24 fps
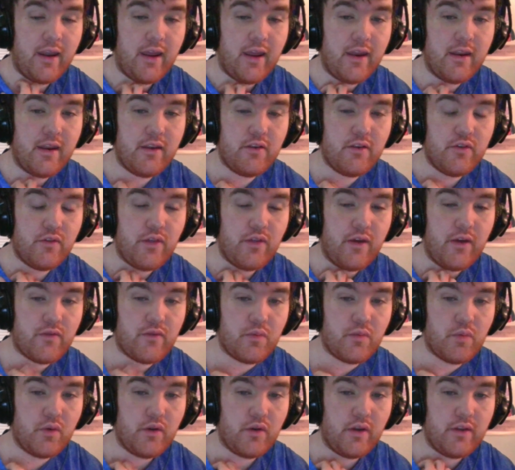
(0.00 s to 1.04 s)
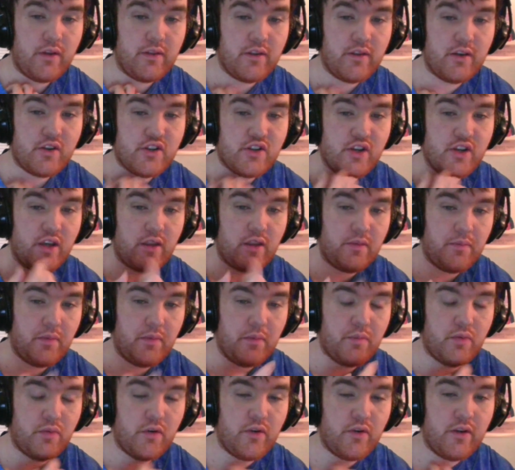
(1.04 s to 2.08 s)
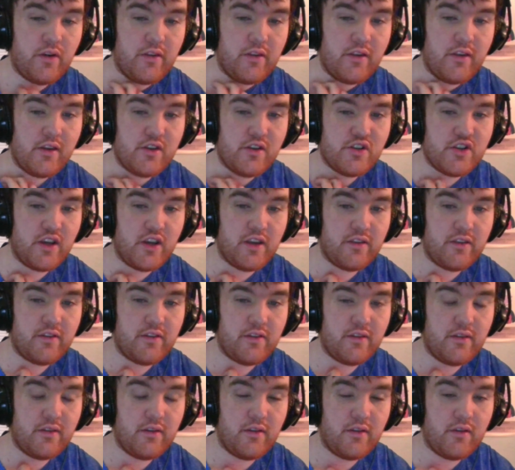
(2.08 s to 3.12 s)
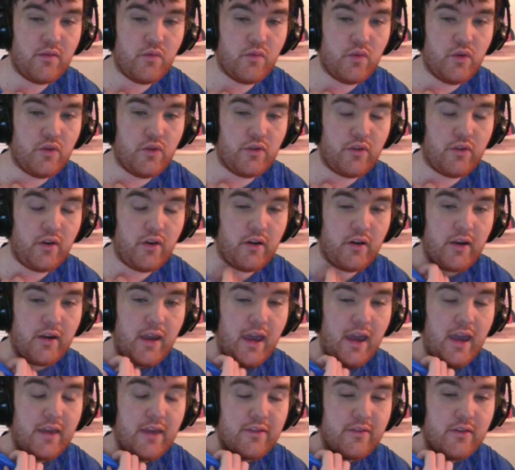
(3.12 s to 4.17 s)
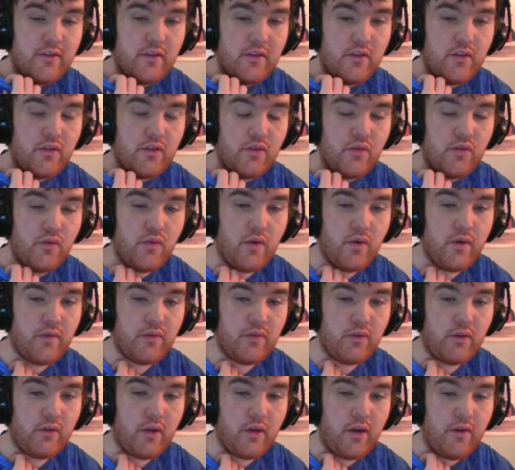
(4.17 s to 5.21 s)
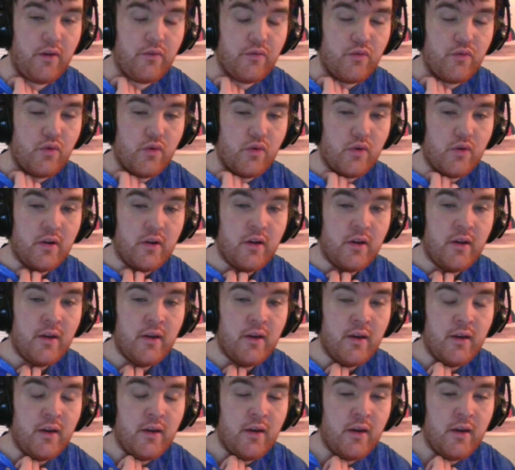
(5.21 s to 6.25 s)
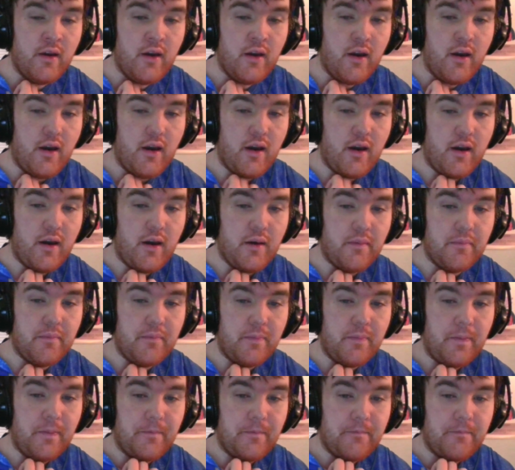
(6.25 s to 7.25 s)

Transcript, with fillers: I didn't do that for Brony at C H S, but Brony at C H S, the roles are casted, who I was looking for. Um...